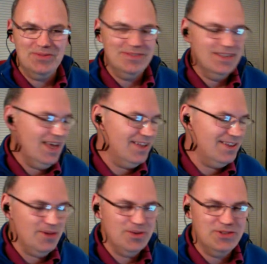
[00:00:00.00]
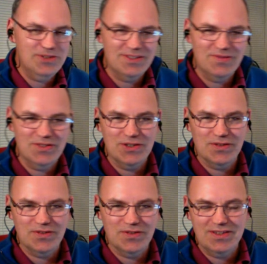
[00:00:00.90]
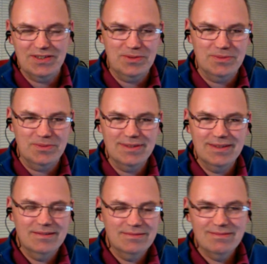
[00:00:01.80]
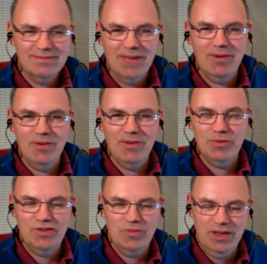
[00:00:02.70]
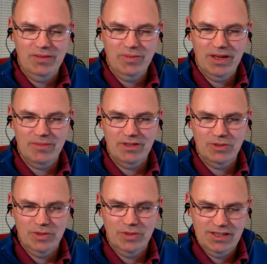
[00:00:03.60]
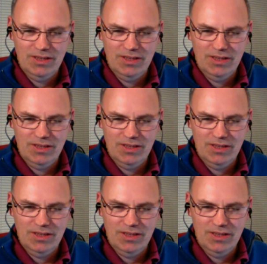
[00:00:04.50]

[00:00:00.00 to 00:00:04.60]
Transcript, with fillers: had no interest in photography until how old would you have been? About mid twenties, I'm